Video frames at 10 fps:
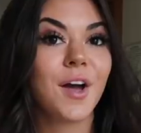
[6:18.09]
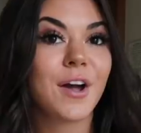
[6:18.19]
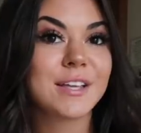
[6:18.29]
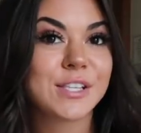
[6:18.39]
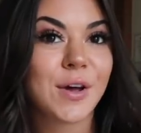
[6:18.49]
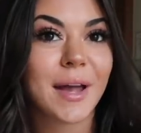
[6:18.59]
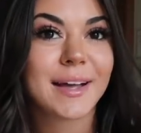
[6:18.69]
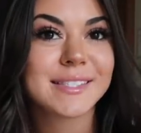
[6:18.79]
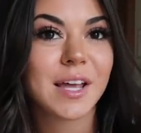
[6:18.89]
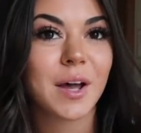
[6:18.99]
Okay, so I
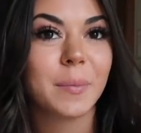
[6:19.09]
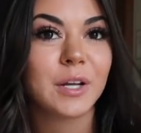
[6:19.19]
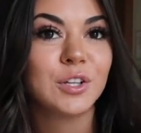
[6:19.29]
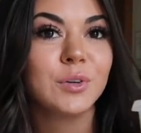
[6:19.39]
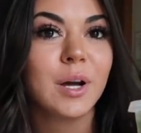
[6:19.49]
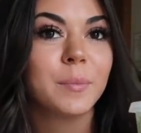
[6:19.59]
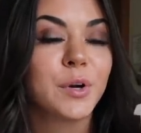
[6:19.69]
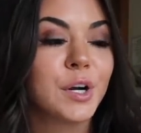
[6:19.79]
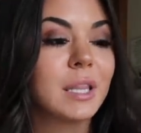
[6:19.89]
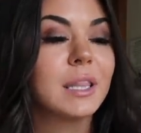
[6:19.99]
got some
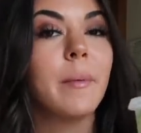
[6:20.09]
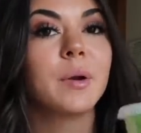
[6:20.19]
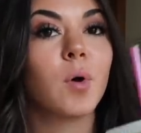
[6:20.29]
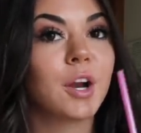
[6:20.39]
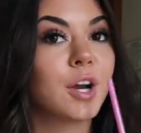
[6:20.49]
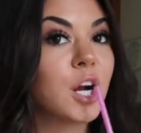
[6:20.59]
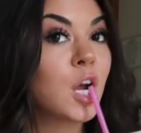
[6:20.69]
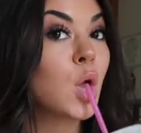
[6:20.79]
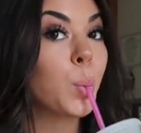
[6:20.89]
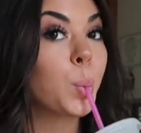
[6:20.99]
cucumber lemon water